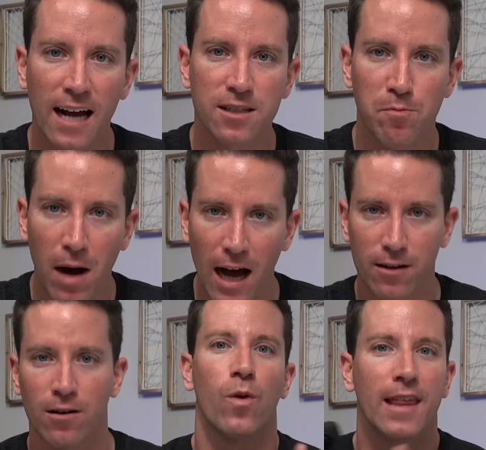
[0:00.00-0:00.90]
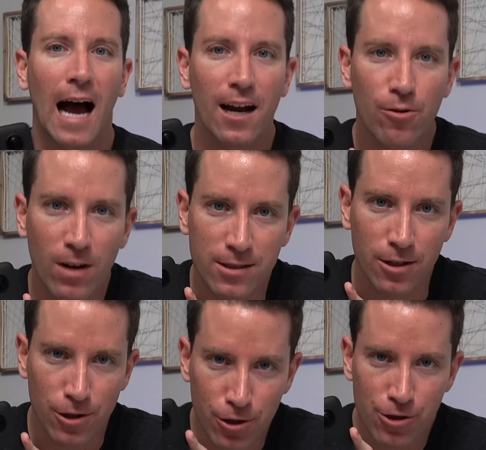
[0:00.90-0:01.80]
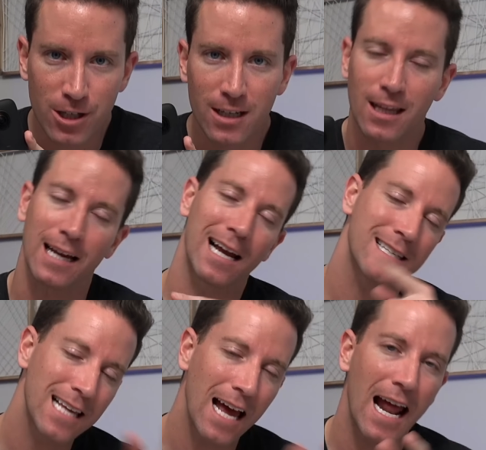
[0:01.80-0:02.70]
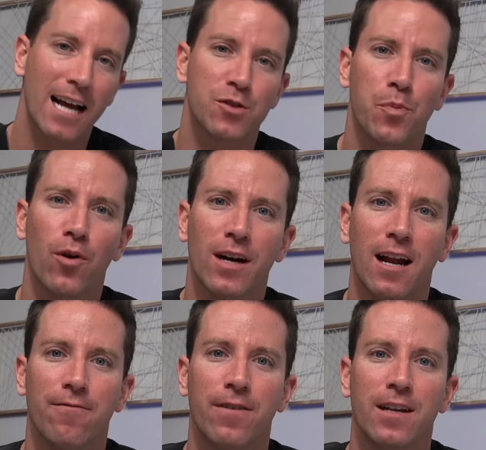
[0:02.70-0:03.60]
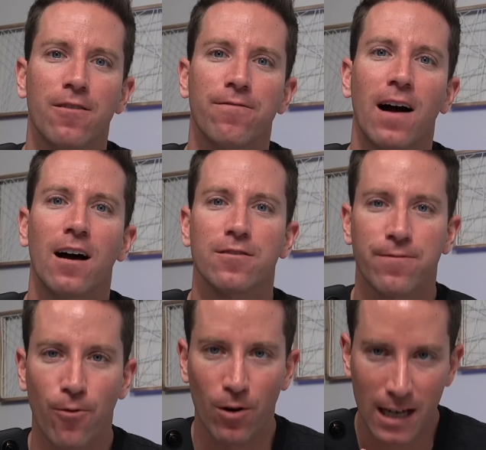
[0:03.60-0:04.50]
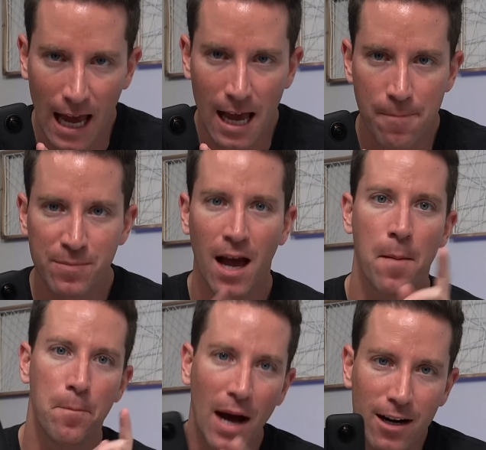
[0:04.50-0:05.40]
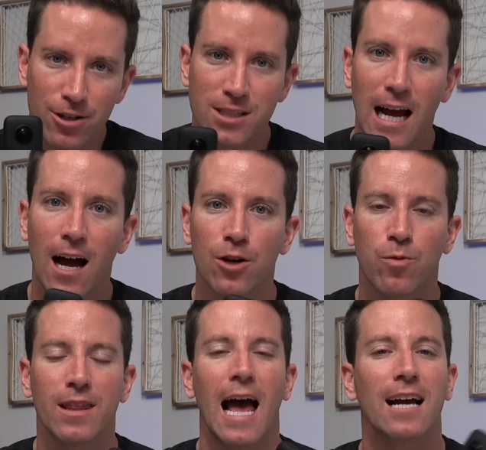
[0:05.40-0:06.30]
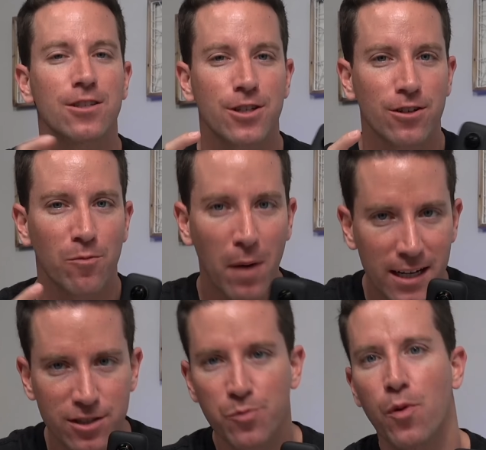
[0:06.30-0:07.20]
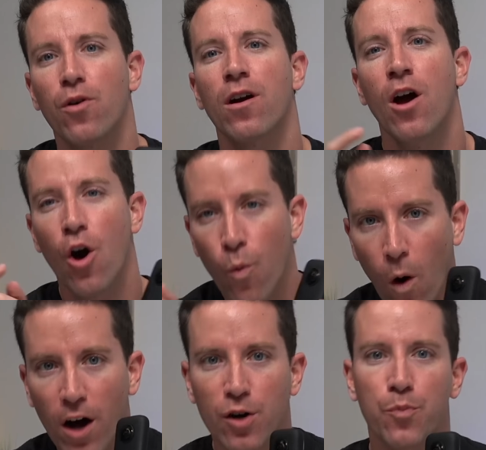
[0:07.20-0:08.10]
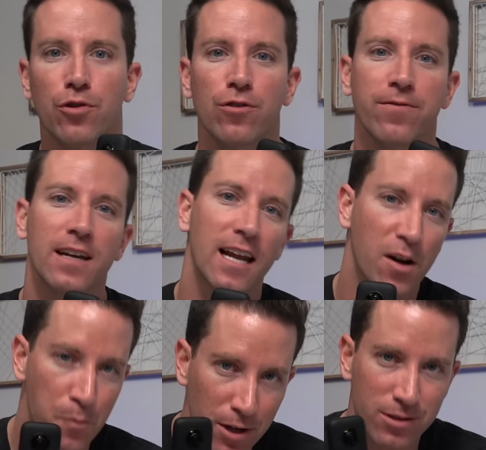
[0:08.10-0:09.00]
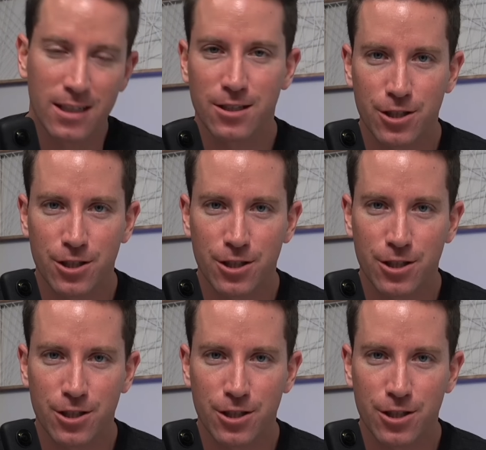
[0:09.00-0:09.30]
X model with higher resolution, like I said, exporting at video files 4K, better sound with external mic support, waterproofing, and a built-in